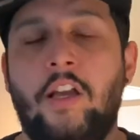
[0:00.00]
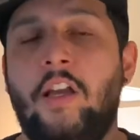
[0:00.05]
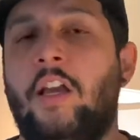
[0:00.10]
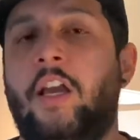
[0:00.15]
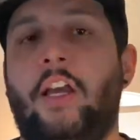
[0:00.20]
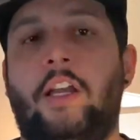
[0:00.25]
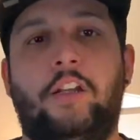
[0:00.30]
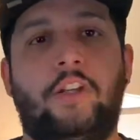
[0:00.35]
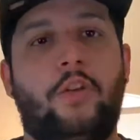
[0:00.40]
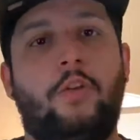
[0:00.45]

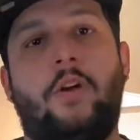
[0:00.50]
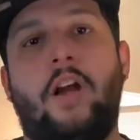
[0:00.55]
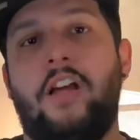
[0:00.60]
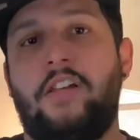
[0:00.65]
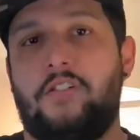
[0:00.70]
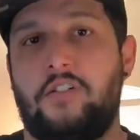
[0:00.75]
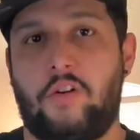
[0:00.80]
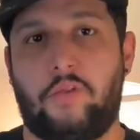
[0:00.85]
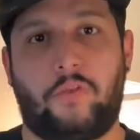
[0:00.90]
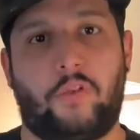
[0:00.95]
and you
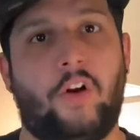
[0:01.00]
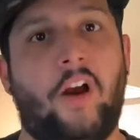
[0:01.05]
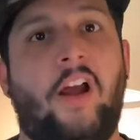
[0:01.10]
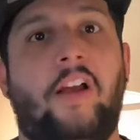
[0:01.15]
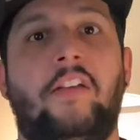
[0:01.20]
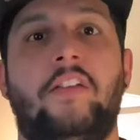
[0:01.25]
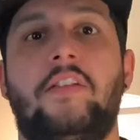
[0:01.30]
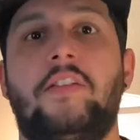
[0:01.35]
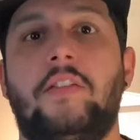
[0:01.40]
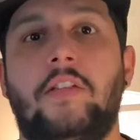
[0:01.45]
guys, our
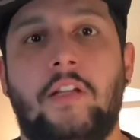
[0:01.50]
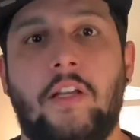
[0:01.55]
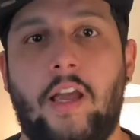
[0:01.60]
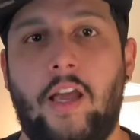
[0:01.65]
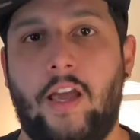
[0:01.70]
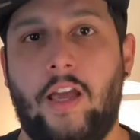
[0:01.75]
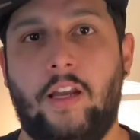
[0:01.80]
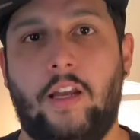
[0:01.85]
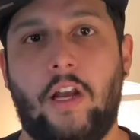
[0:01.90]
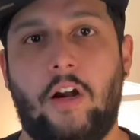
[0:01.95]
friends
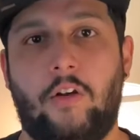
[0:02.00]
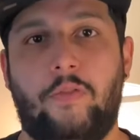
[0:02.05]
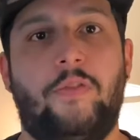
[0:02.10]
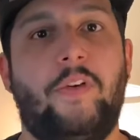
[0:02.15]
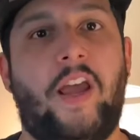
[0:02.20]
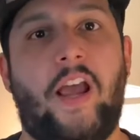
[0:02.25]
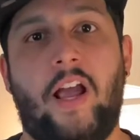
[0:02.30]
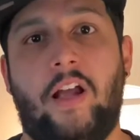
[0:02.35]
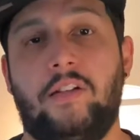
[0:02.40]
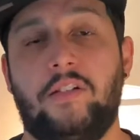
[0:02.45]
and our
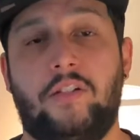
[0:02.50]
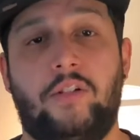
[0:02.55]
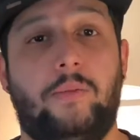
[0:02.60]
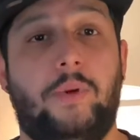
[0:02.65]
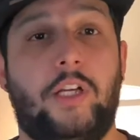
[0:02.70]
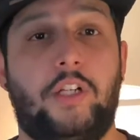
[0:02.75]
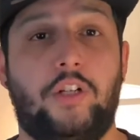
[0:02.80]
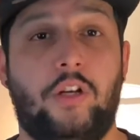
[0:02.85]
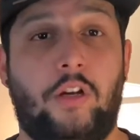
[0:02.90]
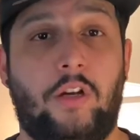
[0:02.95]
fans, to
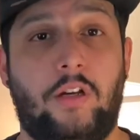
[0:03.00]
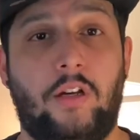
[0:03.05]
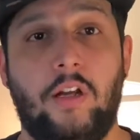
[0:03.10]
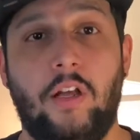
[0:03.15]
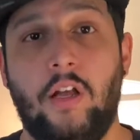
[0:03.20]
make sure